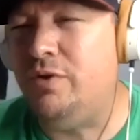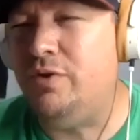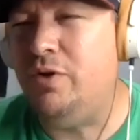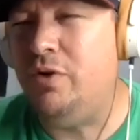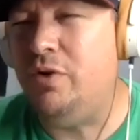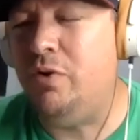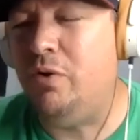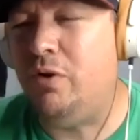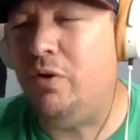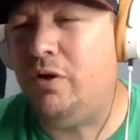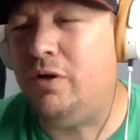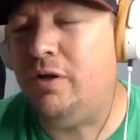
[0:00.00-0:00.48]
in New
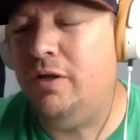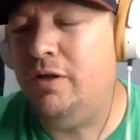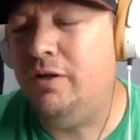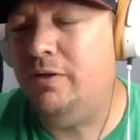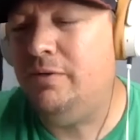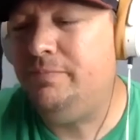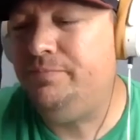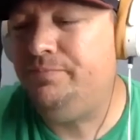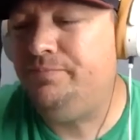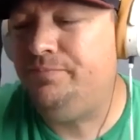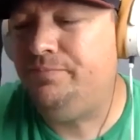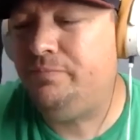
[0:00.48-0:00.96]
York?
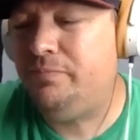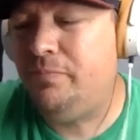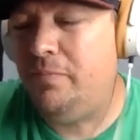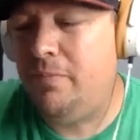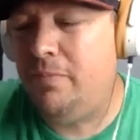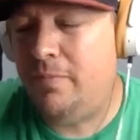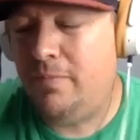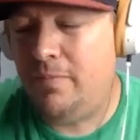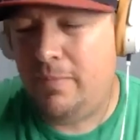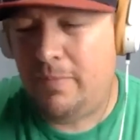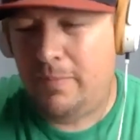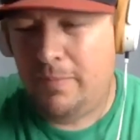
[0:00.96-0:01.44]

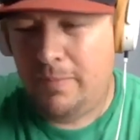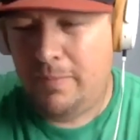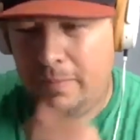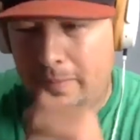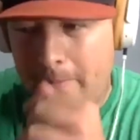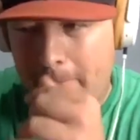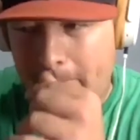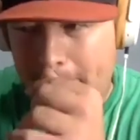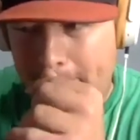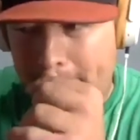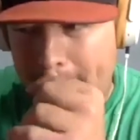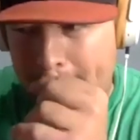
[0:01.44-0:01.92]

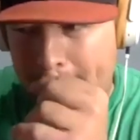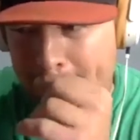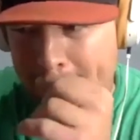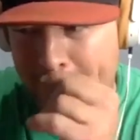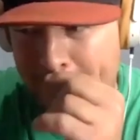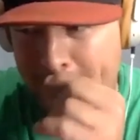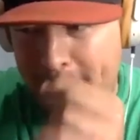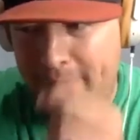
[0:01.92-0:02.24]
Yeah.